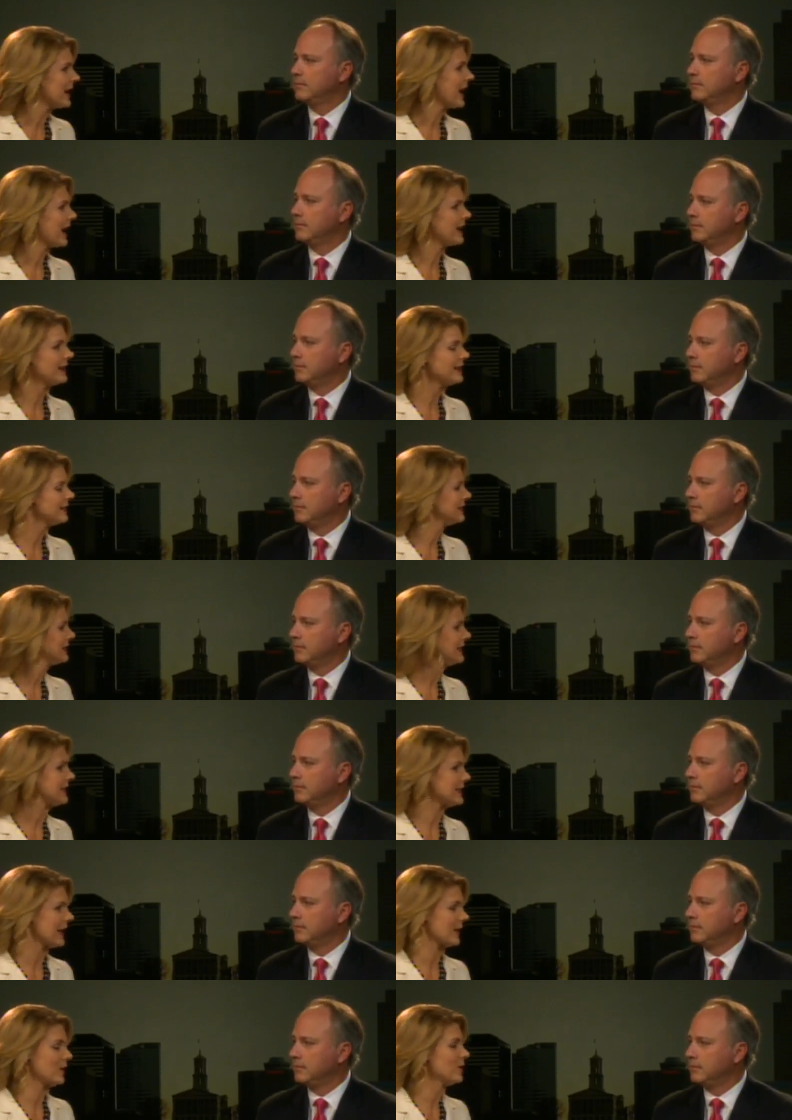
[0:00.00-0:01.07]
Speaker 1: and
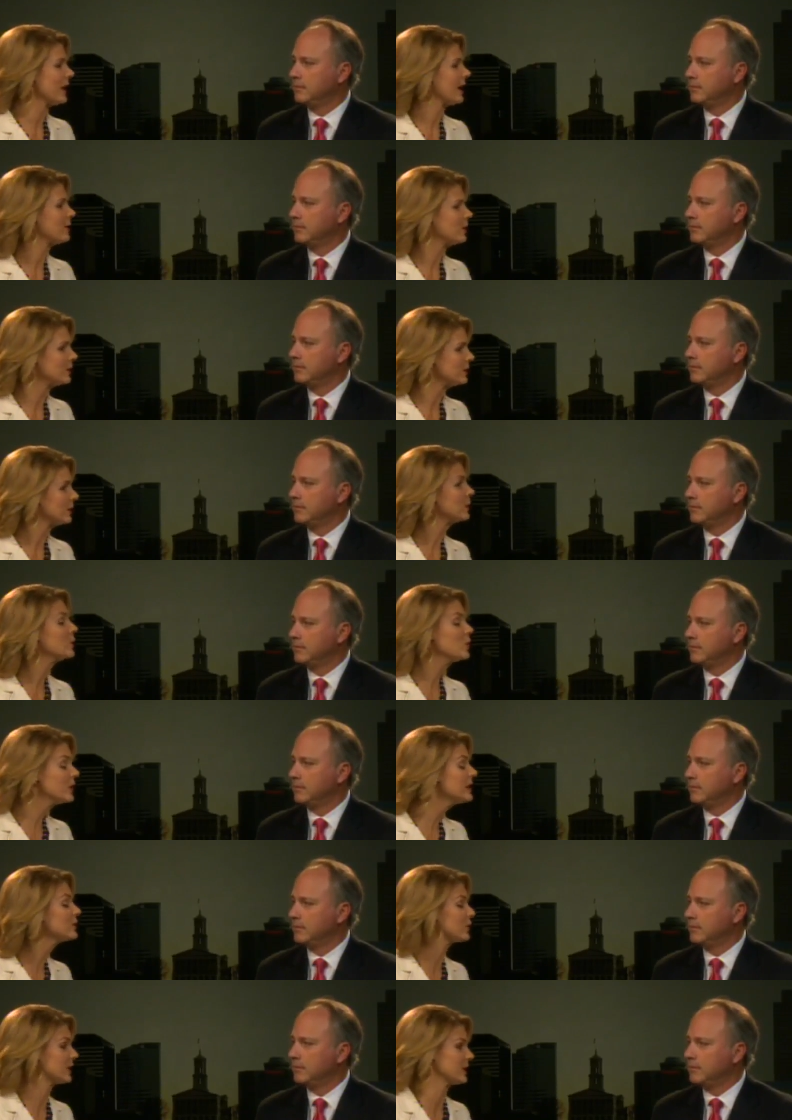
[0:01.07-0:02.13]
it's like, okay, well, who
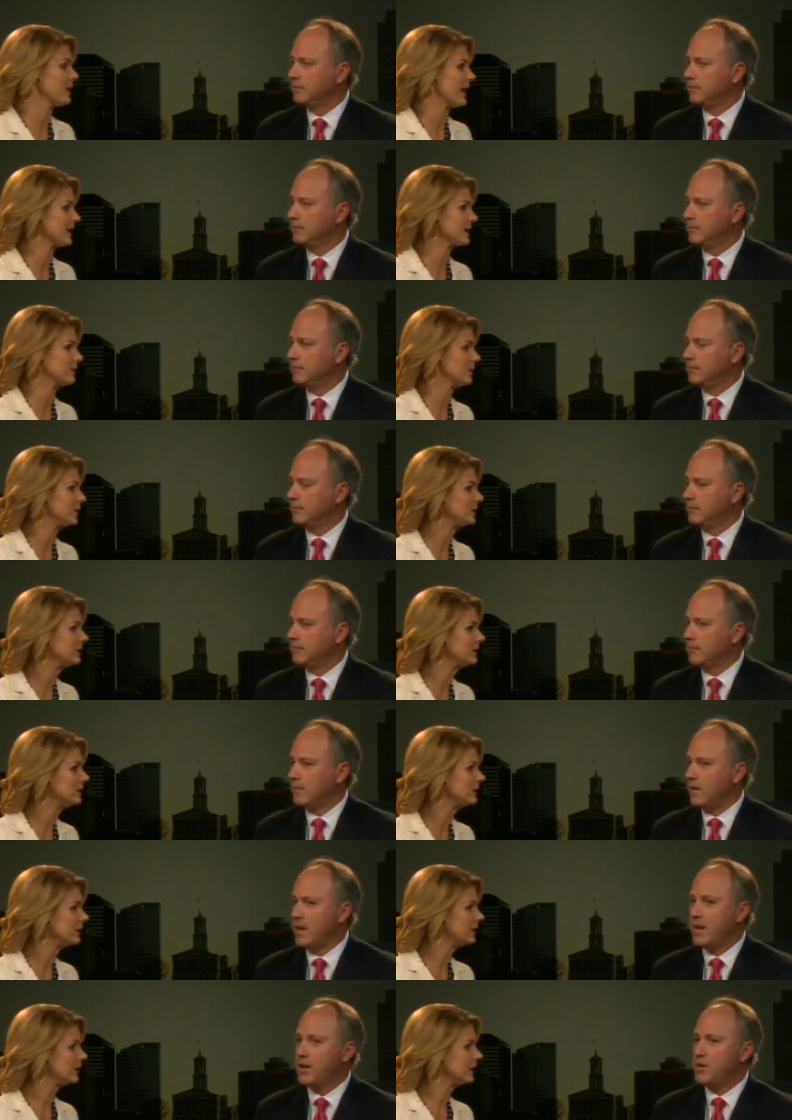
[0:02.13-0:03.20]
is responsible?
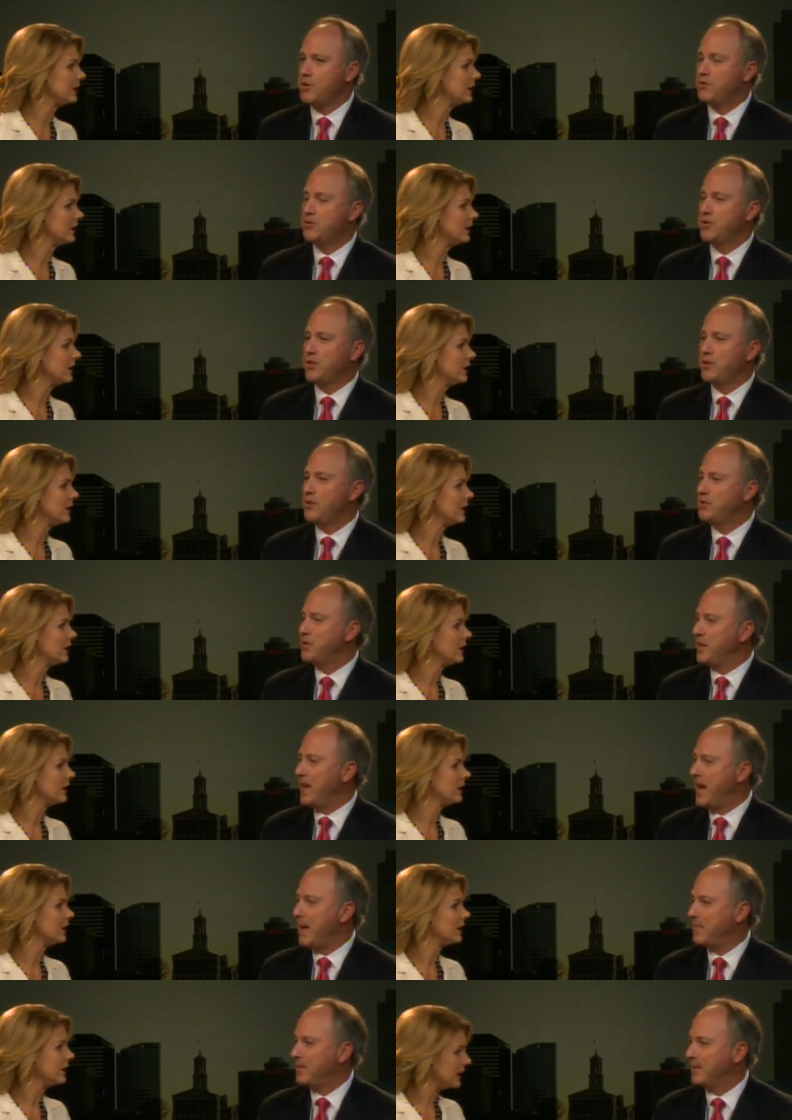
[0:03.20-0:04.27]
Speaker 2: Yeah, who's, uh, who's the
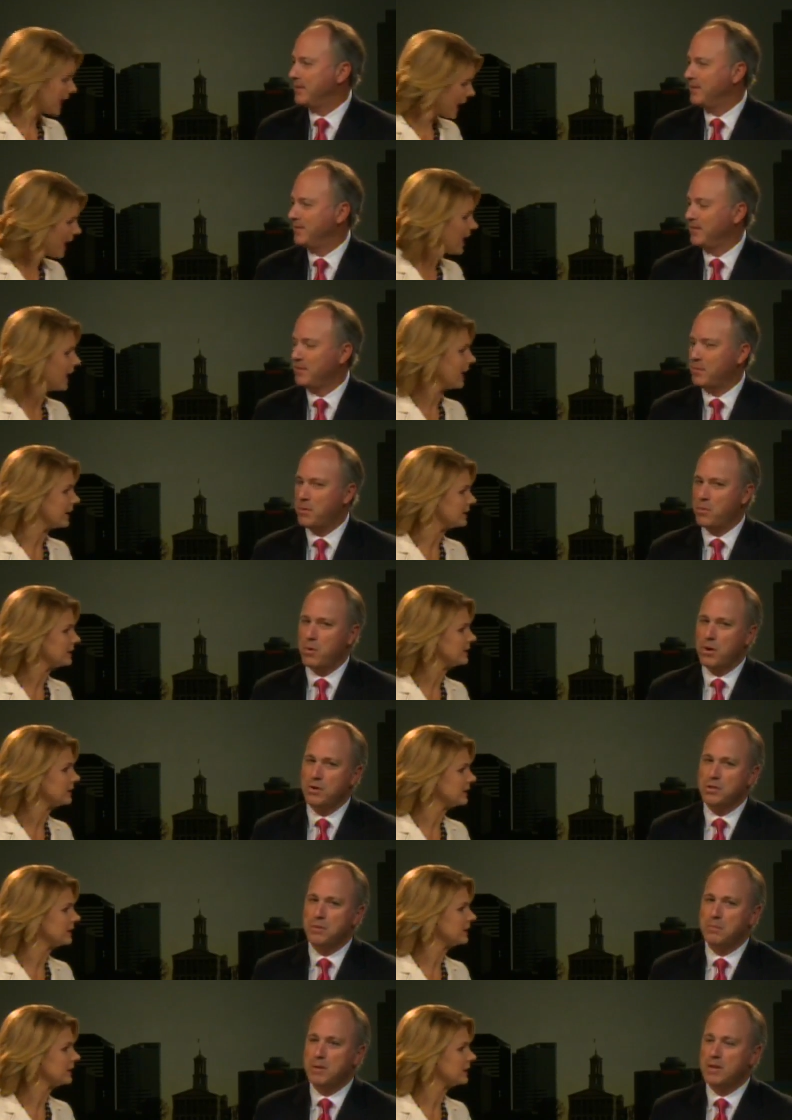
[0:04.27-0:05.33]
captain? Yeah. Where, where
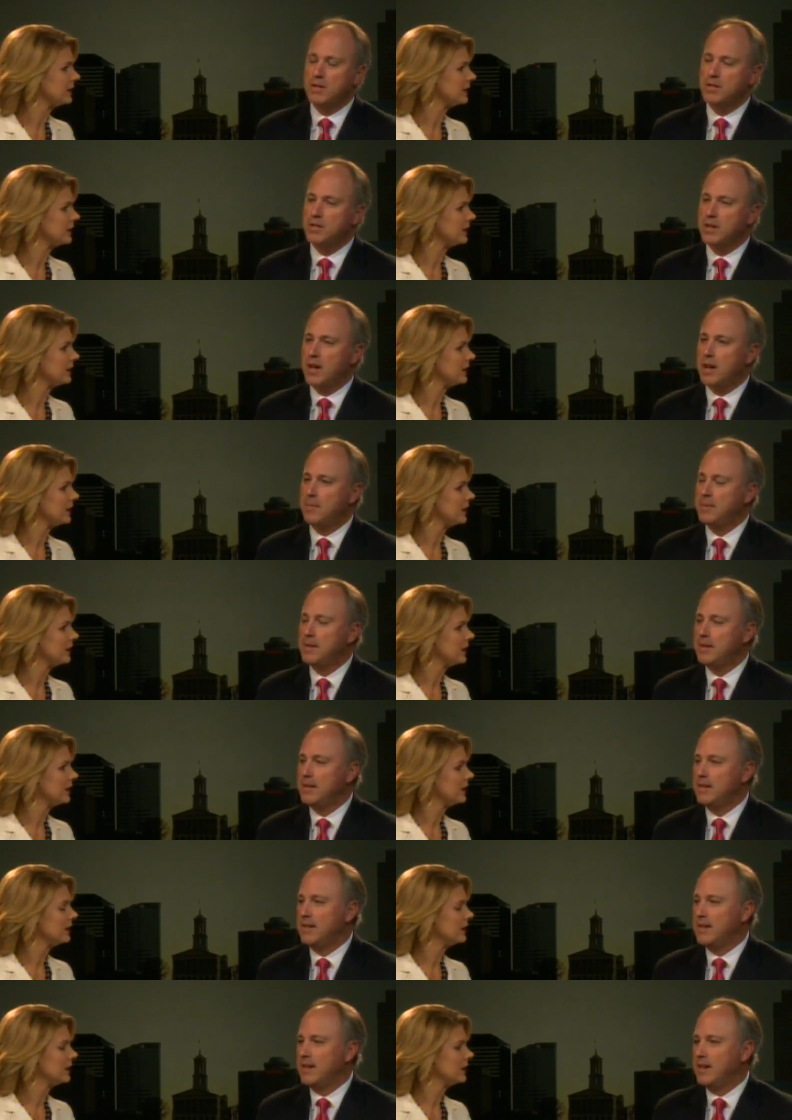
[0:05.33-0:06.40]
does the buck stop?
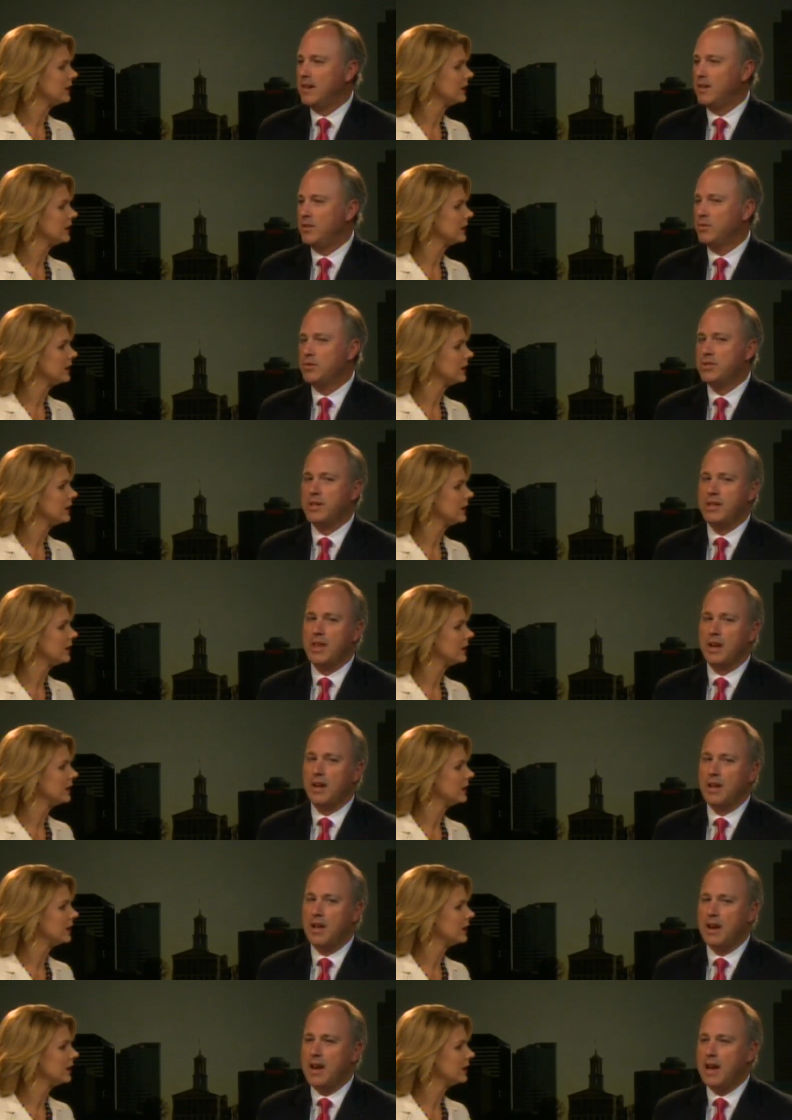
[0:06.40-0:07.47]
Uh, you'll see that a
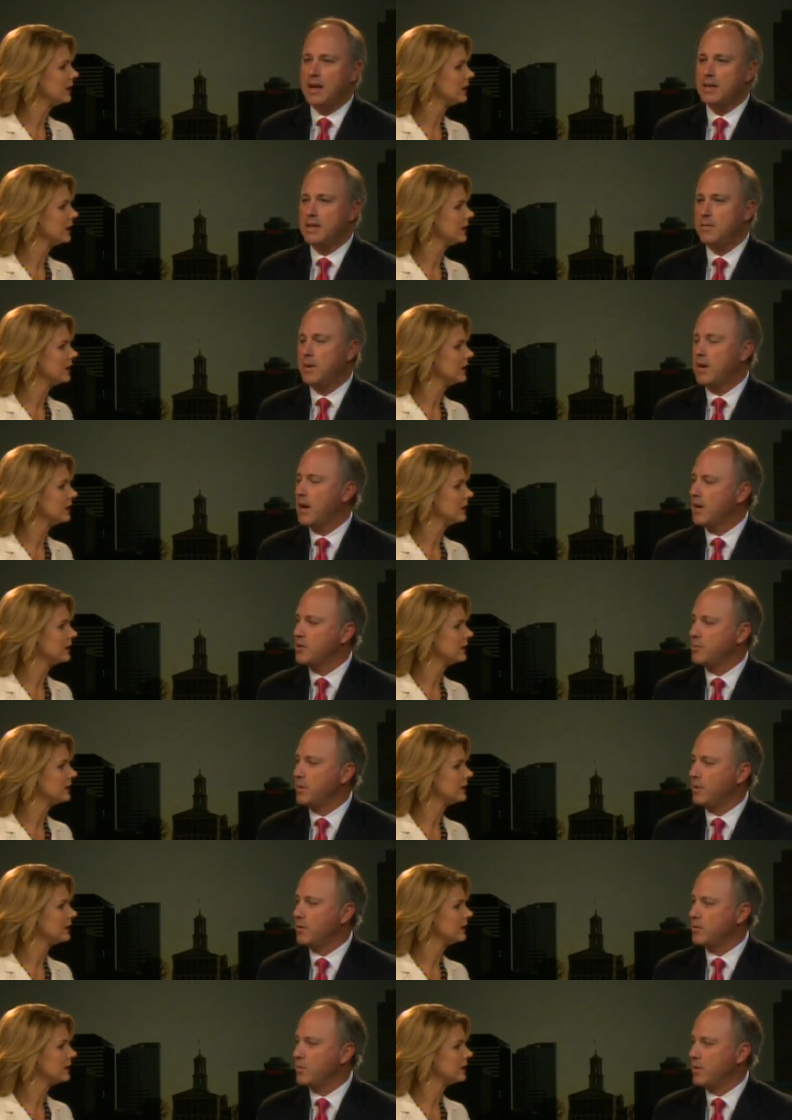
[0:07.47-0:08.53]
lot in academic
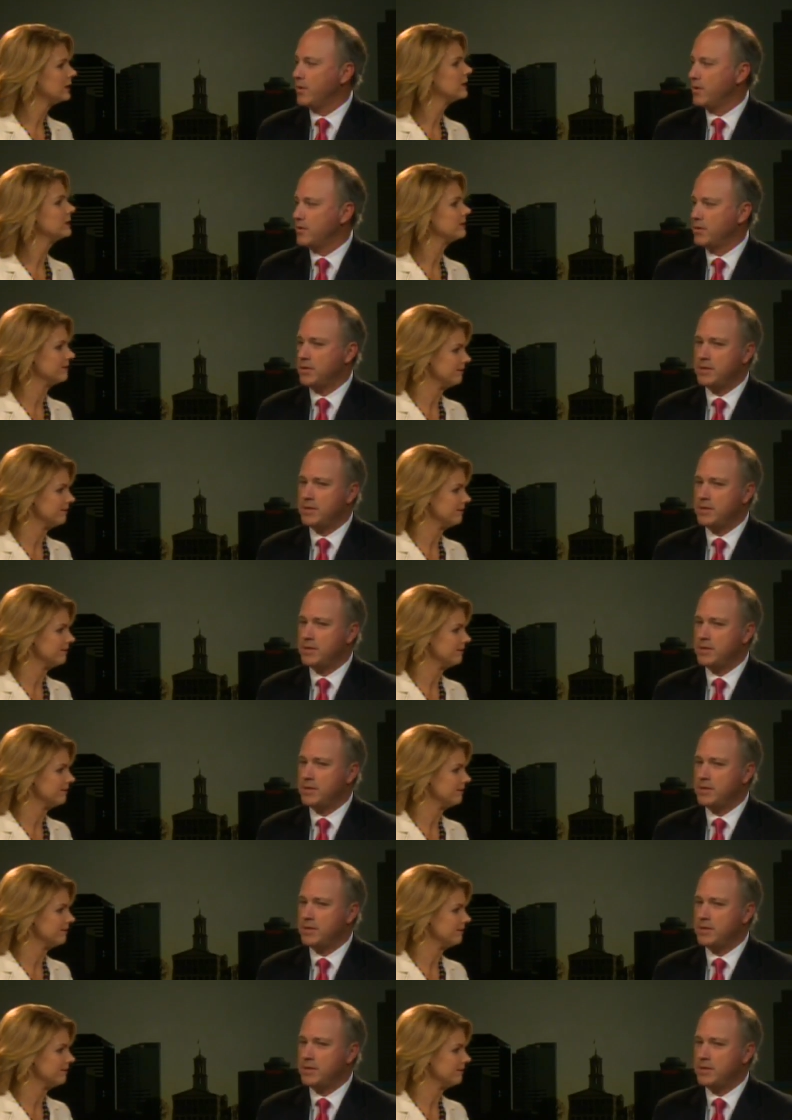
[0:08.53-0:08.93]
hospitals where there's a mm